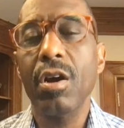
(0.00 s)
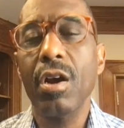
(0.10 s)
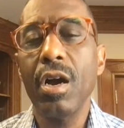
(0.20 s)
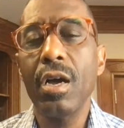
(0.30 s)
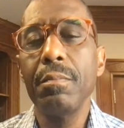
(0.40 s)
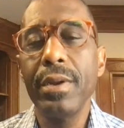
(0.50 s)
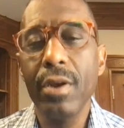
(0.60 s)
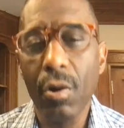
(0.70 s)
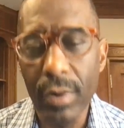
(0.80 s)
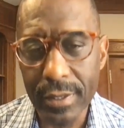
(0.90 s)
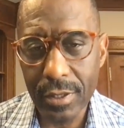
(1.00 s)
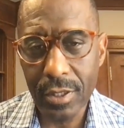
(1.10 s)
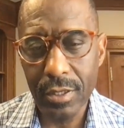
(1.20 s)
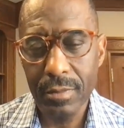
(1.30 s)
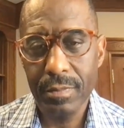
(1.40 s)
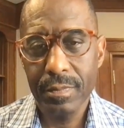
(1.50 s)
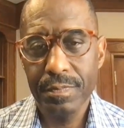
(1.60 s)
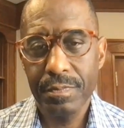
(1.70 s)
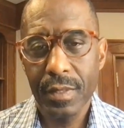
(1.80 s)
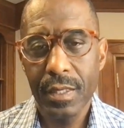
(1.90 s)
her unbeknownst,
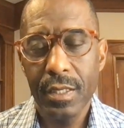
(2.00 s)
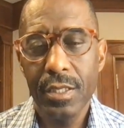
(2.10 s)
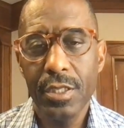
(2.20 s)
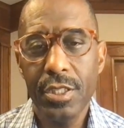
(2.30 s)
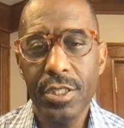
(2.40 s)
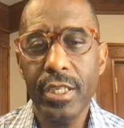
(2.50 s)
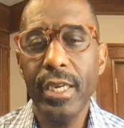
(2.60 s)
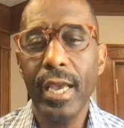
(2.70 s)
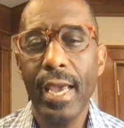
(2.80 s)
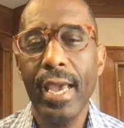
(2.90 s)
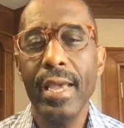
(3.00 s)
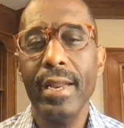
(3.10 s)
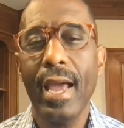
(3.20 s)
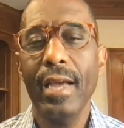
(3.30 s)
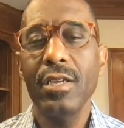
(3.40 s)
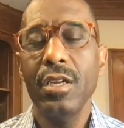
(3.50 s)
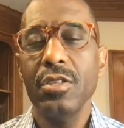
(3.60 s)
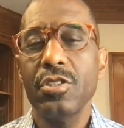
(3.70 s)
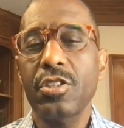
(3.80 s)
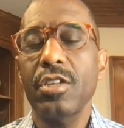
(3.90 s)
she had
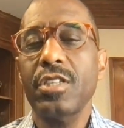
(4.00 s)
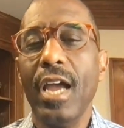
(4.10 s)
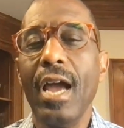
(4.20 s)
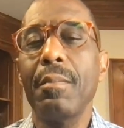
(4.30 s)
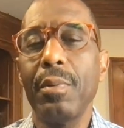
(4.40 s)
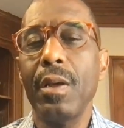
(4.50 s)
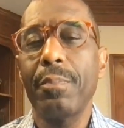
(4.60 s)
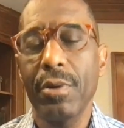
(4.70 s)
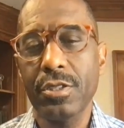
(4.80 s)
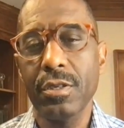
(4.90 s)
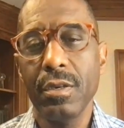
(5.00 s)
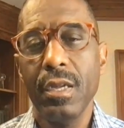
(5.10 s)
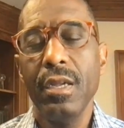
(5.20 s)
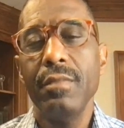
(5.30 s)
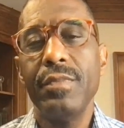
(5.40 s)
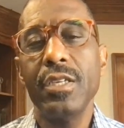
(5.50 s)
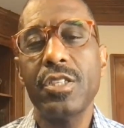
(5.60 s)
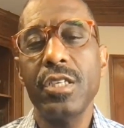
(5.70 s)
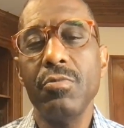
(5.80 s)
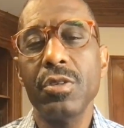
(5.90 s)
such high blood pressure that
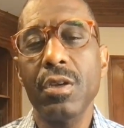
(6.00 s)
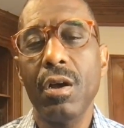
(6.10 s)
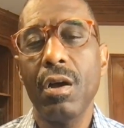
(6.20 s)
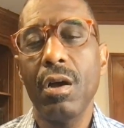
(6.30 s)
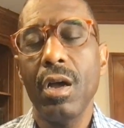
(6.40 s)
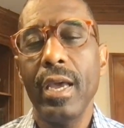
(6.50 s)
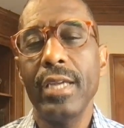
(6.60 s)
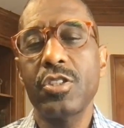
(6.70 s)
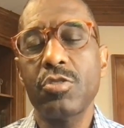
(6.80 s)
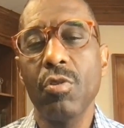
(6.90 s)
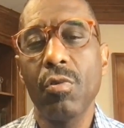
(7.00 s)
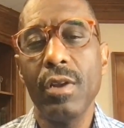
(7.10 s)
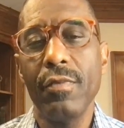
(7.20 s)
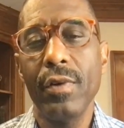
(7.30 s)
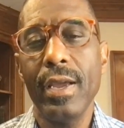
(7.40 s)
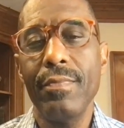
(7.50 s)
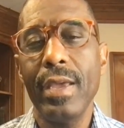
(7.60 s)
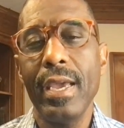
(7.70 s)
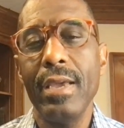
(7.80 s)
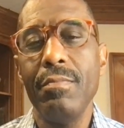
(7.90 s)
she was at stroke level, and
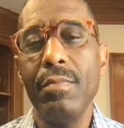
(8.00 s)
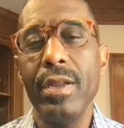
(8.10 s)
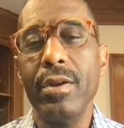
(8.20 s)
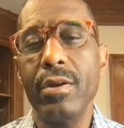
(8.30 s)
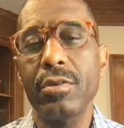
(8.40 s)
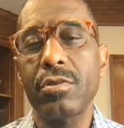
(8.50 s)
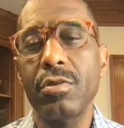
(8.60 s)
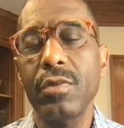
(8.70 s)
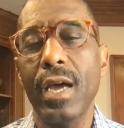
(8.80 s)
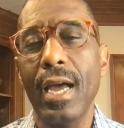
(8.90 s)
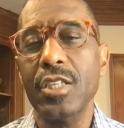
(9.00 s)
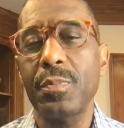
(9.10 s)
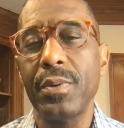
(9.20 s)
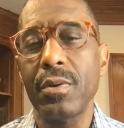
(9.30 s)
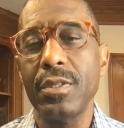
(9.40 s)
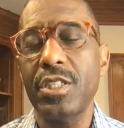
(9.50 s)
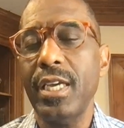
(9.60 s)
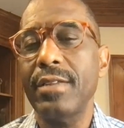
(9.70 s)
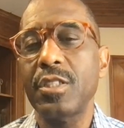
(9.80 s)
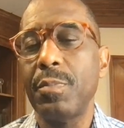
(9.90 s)
they admitted her to the hospital. She
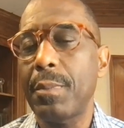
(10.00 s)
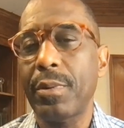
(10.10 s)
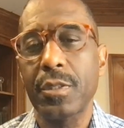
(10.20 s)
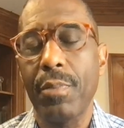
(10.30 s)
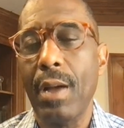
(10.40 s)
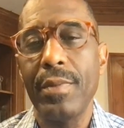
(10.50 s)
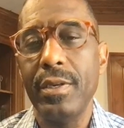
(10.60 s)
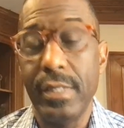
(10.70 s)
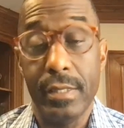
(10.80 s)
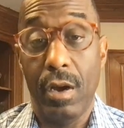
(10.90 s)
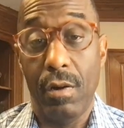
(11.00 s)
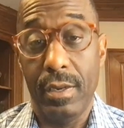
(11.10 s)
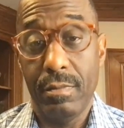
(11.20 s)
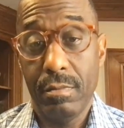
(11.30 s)
had this blood pressure problem and didn't know it.